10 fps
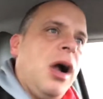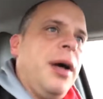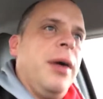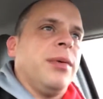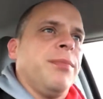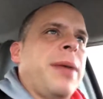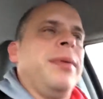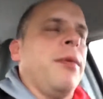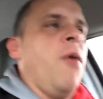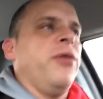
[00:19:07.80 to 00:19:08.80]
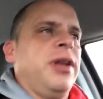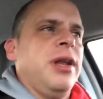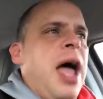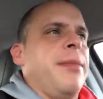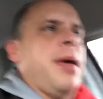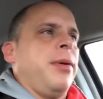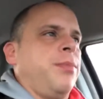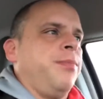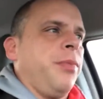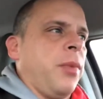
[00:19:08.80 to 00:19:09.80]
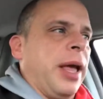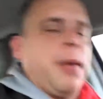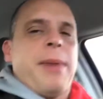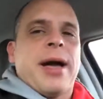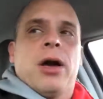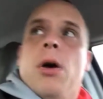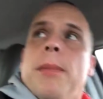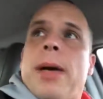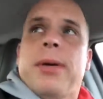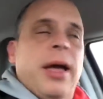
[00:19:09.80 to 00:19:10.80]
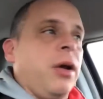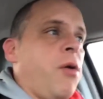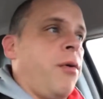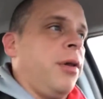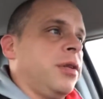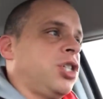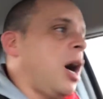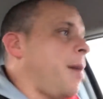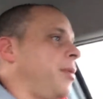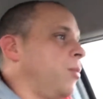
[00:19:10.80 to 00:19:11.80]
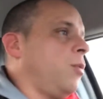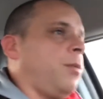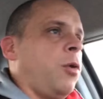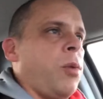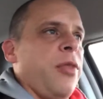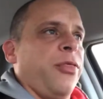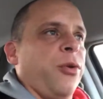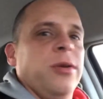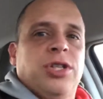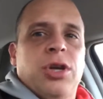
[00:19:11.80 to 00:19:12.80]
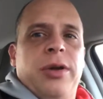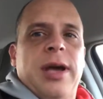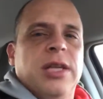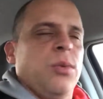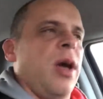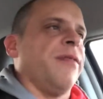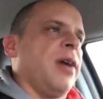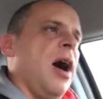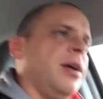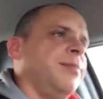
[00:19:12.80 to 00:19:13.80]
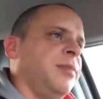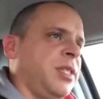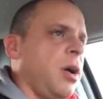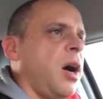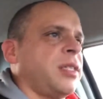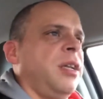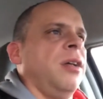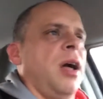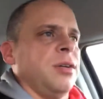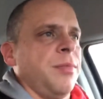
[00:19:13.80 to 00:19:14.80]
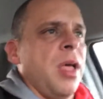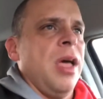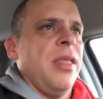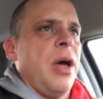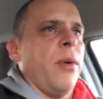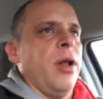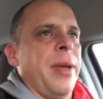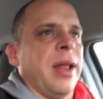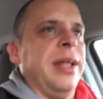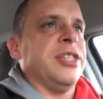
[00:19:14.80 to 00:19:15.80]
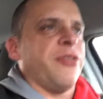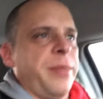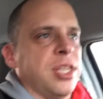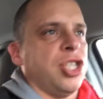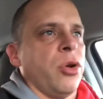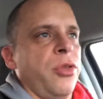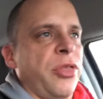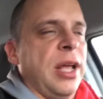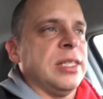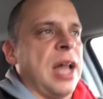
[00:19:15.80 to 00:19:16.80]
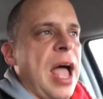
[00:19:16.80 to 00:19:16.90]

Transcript: and maybe hopefully tonight, maybe when I get back home, maybe I can go over to the shop and we'll run through and show you guys what I've got in stock still. That way it'll make it easier for me to show you things that